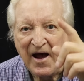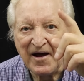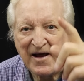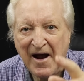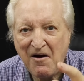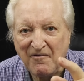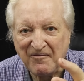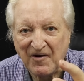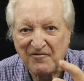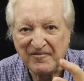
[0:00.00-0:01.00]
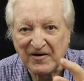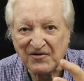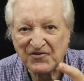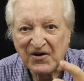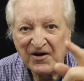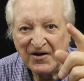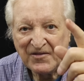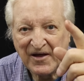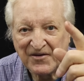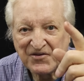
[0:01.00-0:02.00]
and our flow figures.
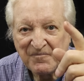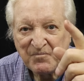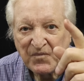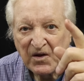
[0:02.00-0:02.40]
That's